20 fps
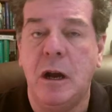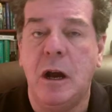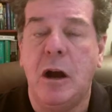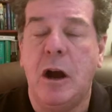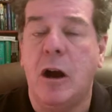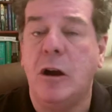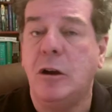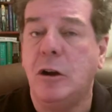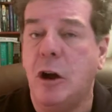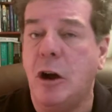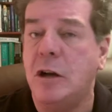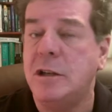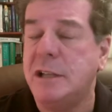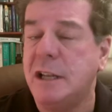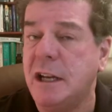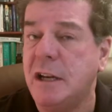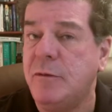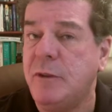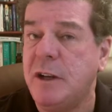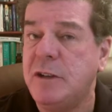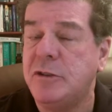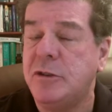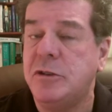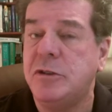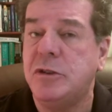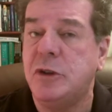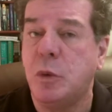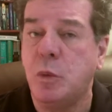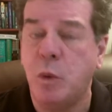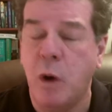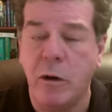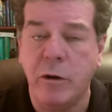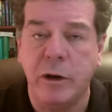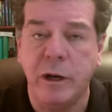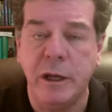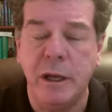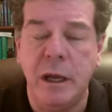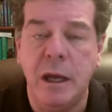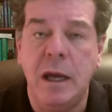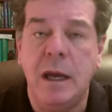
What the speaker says: are causing investors to worry